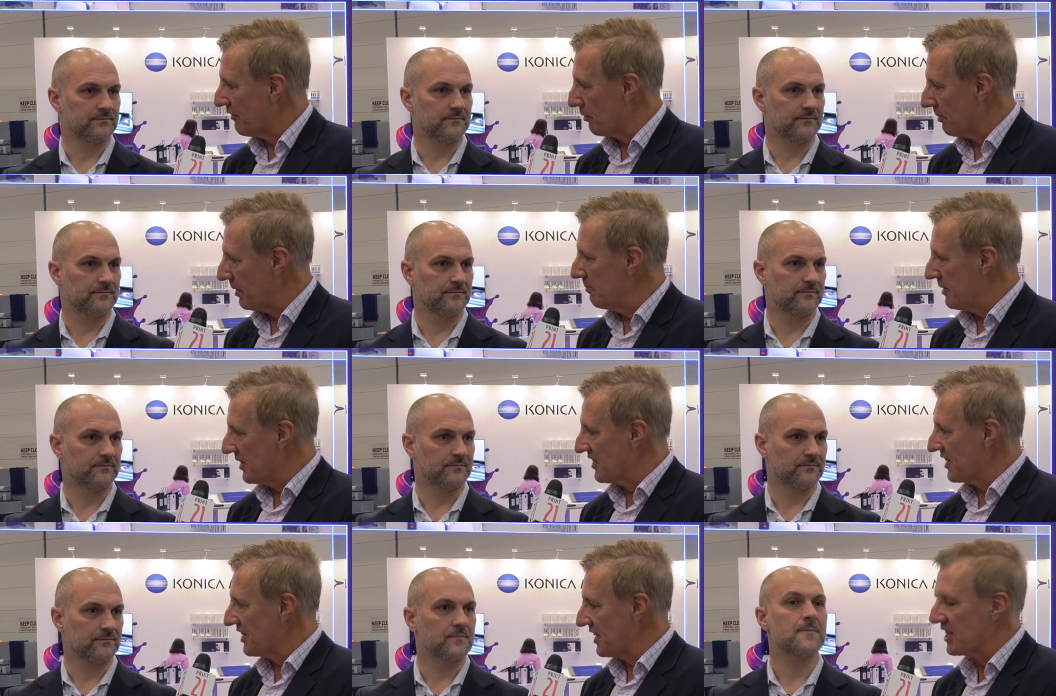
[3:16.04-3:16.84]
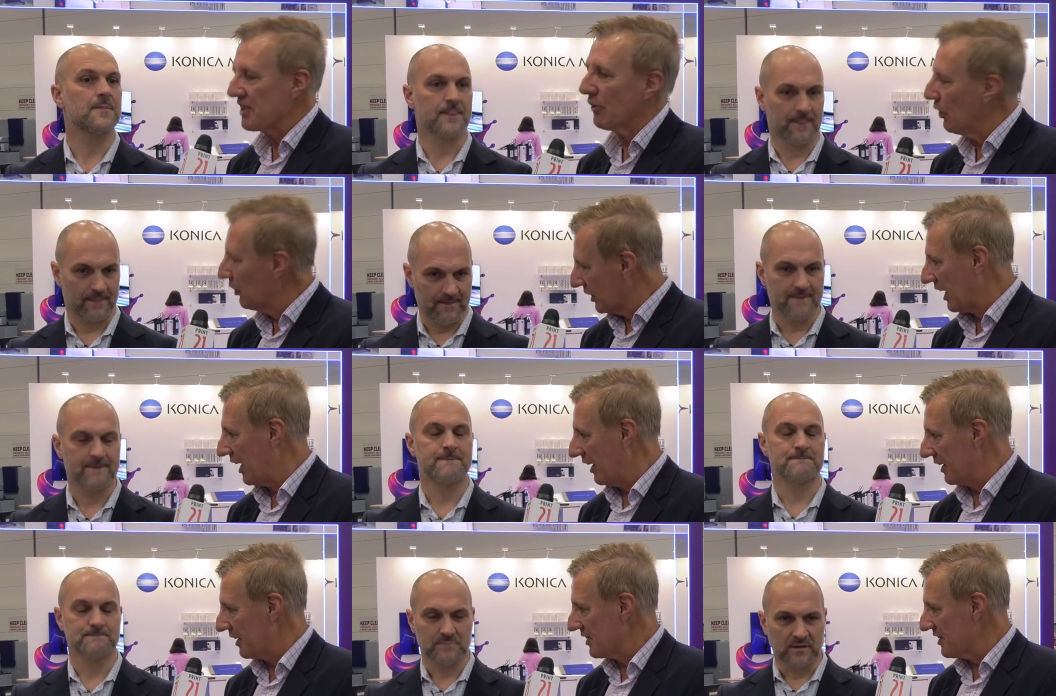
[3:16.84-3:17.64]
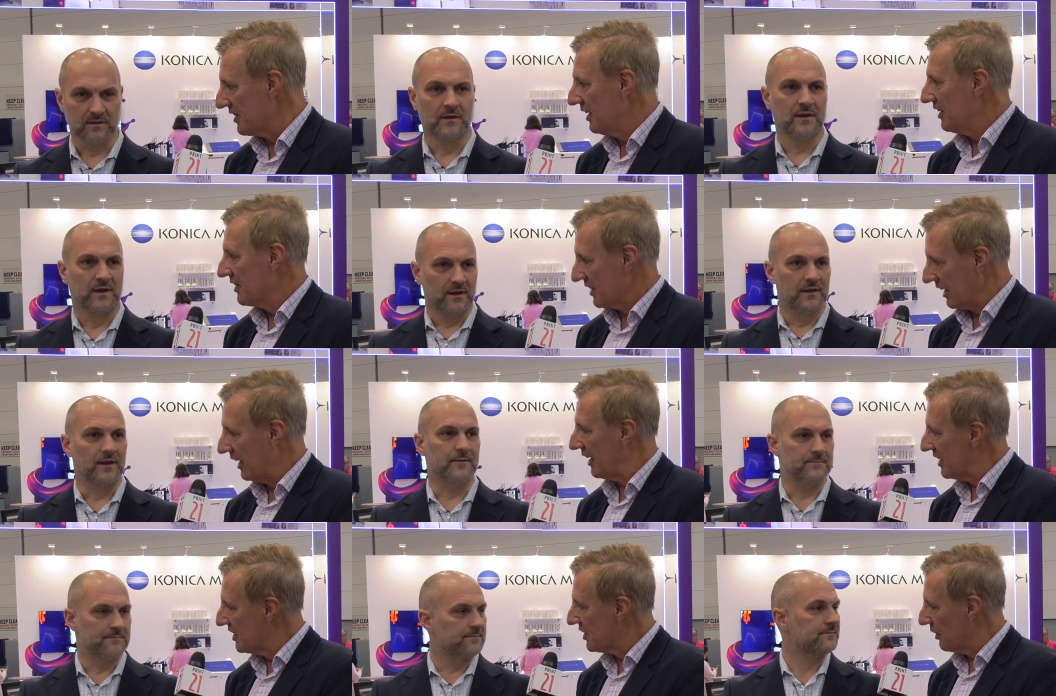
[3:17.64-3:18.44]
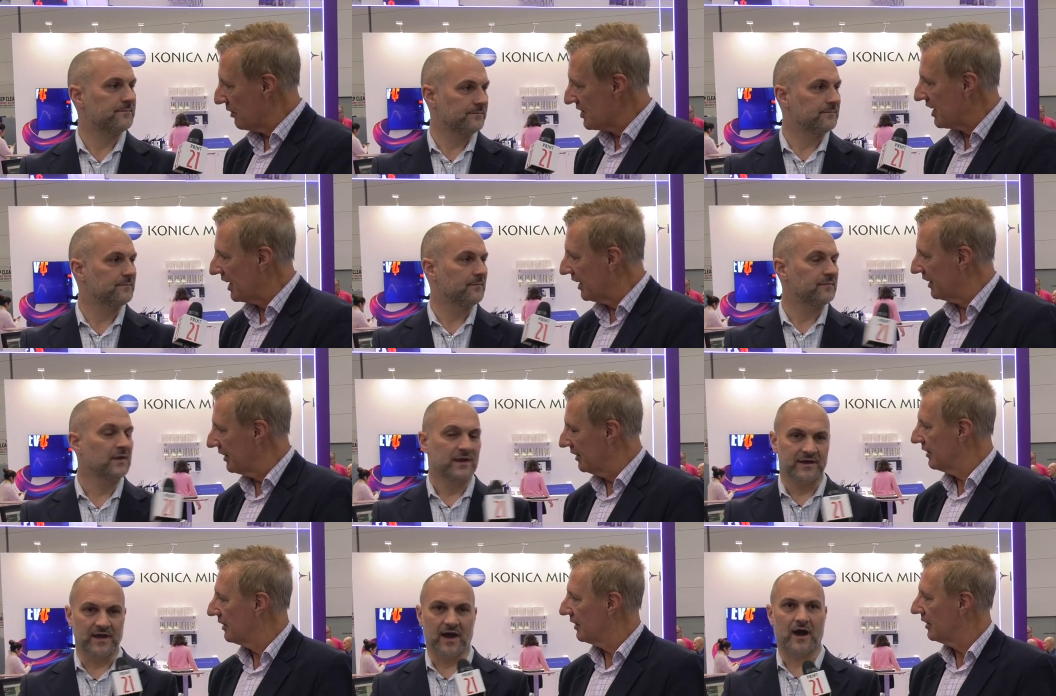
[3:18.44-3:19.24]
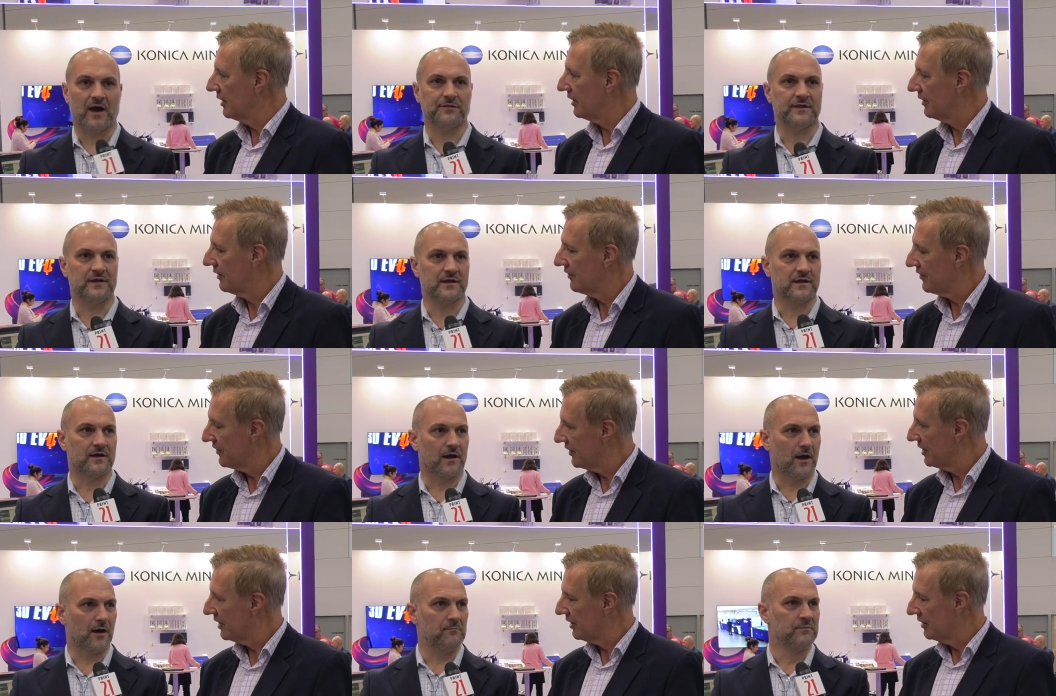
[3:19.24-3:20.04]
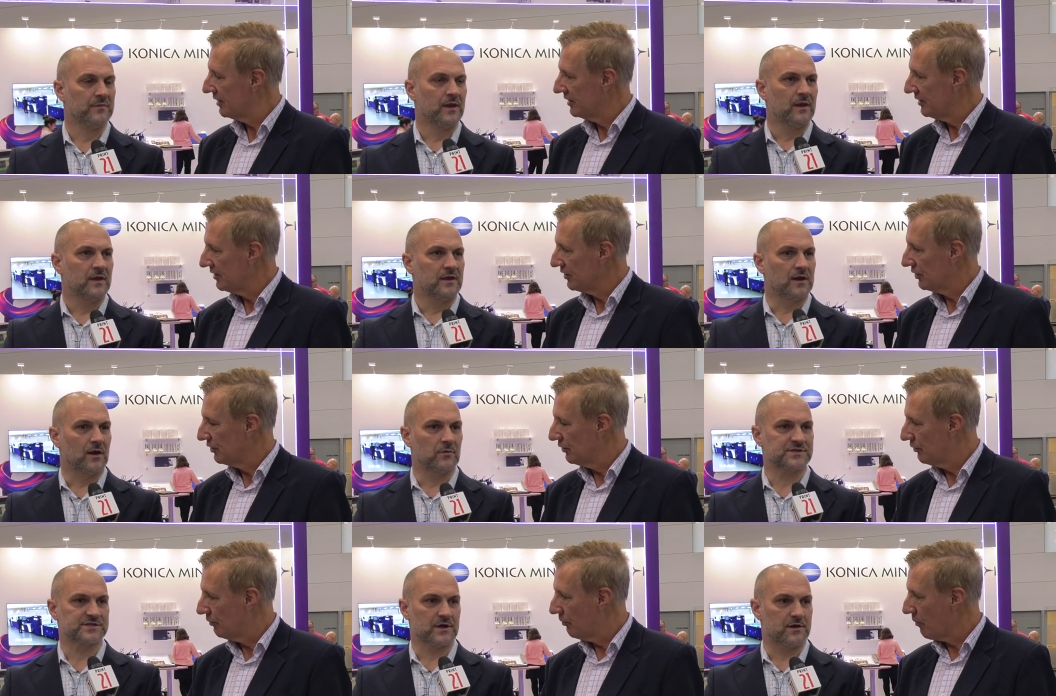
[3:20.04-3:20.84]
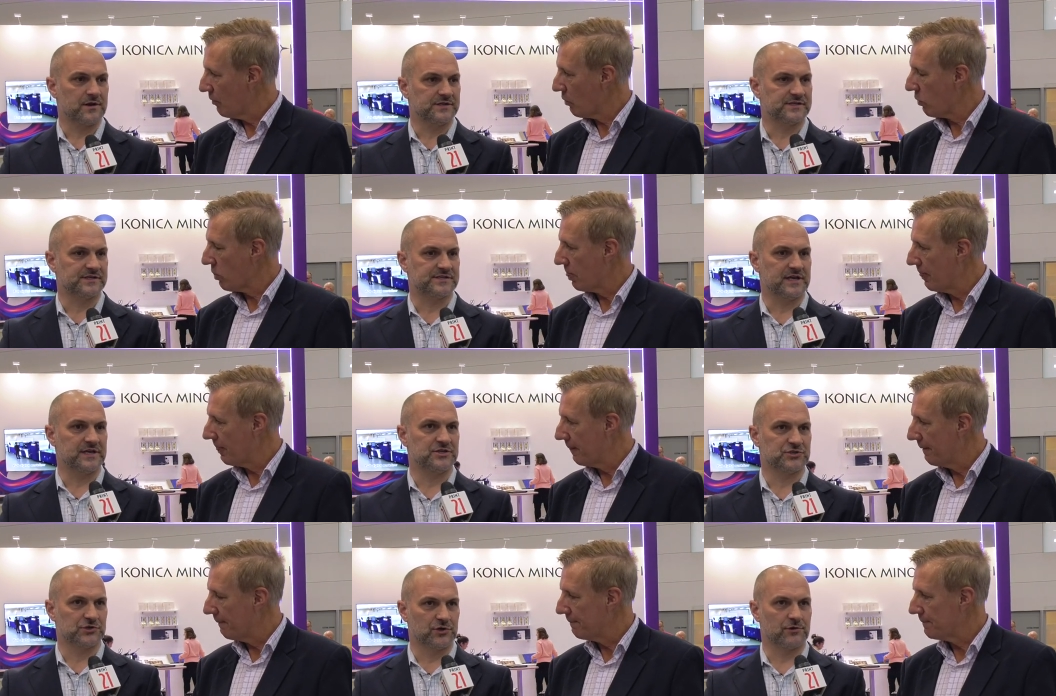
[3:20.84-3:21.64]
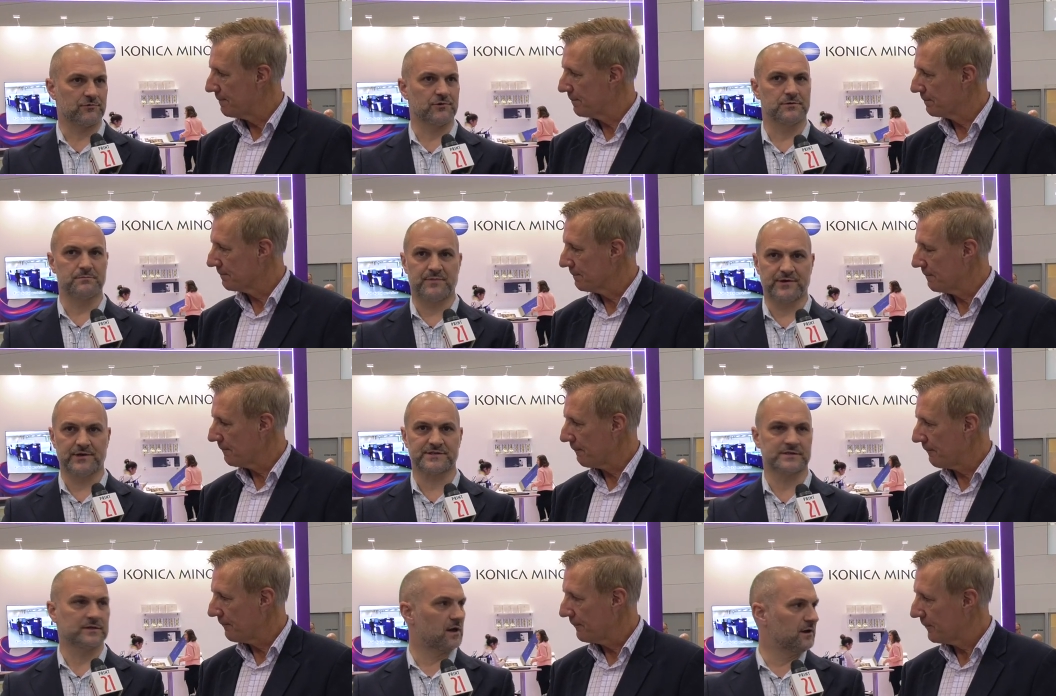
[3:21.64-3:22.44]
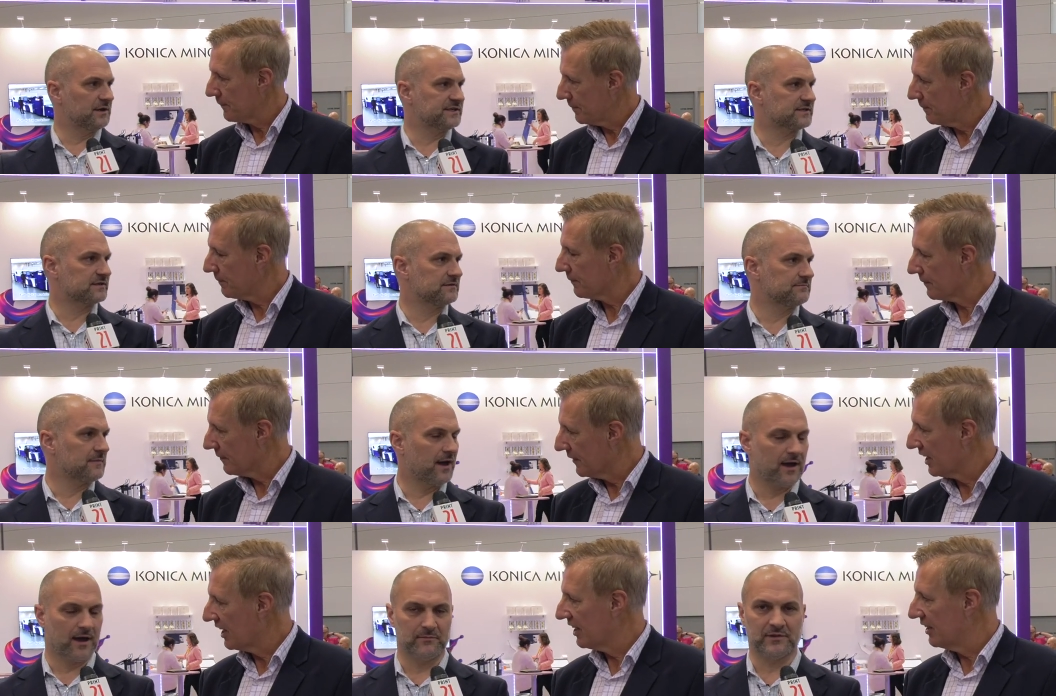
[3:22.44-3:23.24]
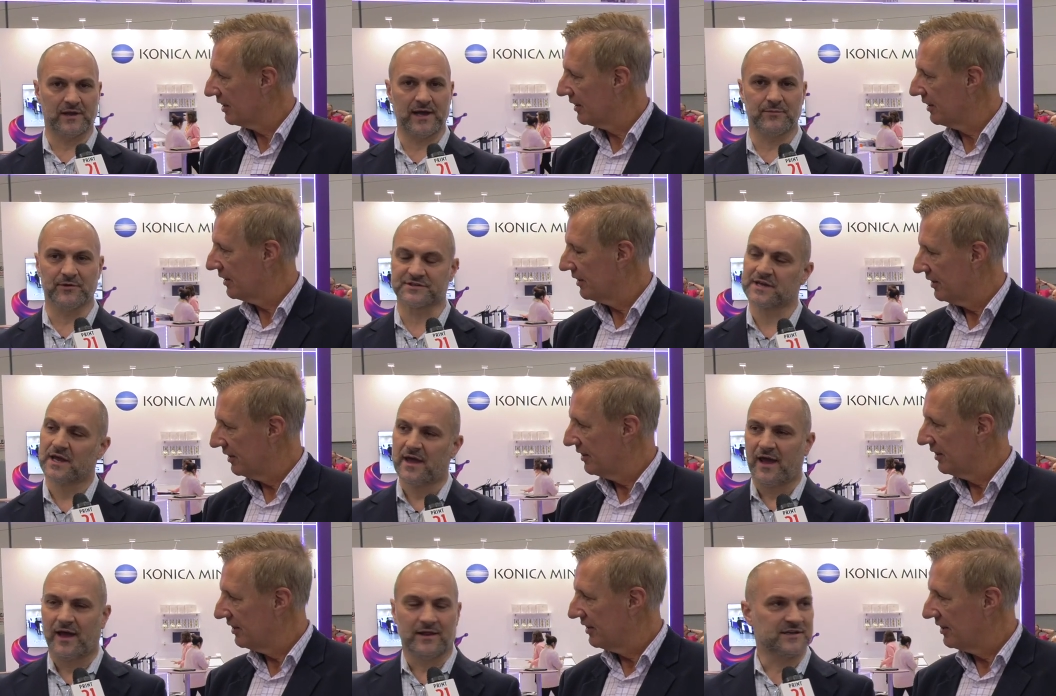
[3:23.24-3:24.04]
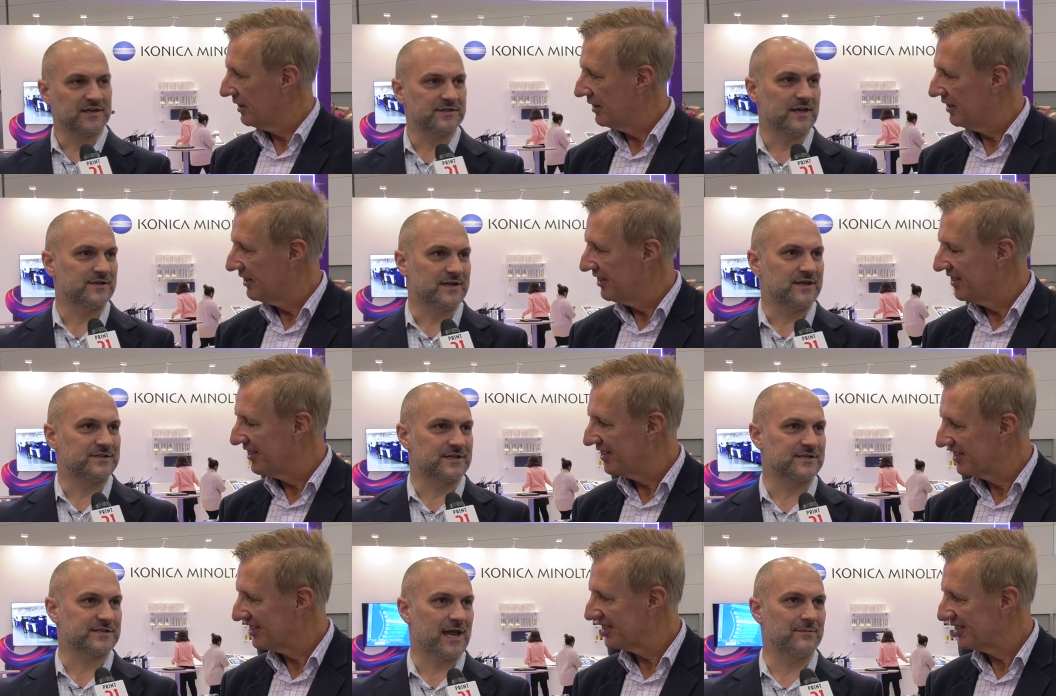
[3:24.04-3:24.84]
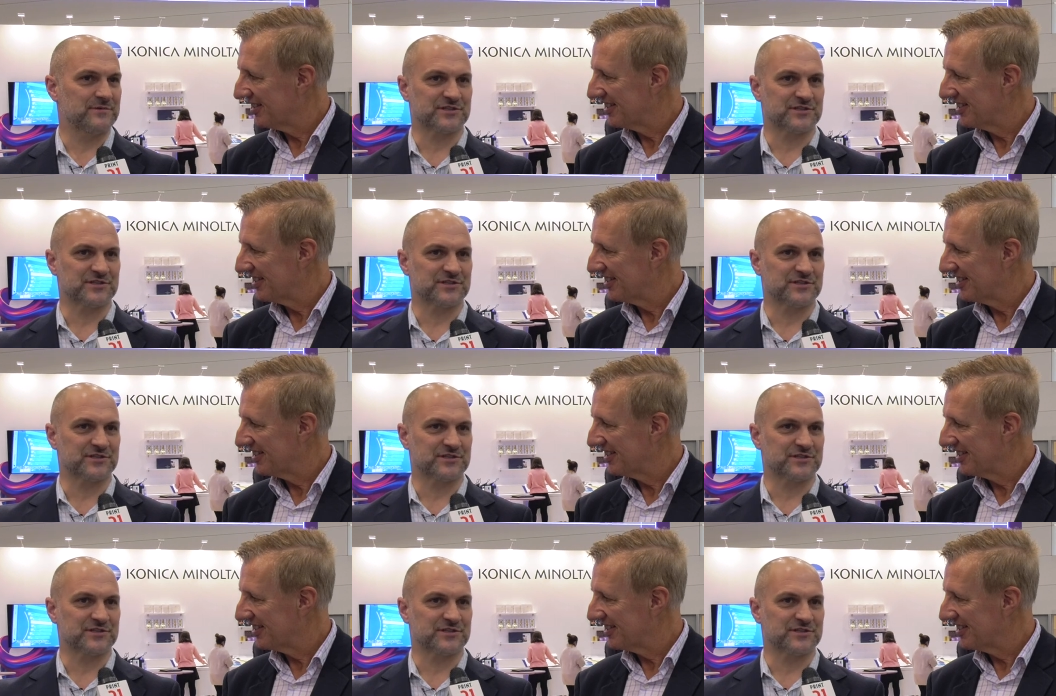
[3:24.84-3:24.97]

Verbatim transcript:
Speaker 1: for print businesses of all kinds to get into, isn't it?
Speaker 2: Yeah, I think. Um, you know, we're starting to see short-run personalised um, labels. it's the same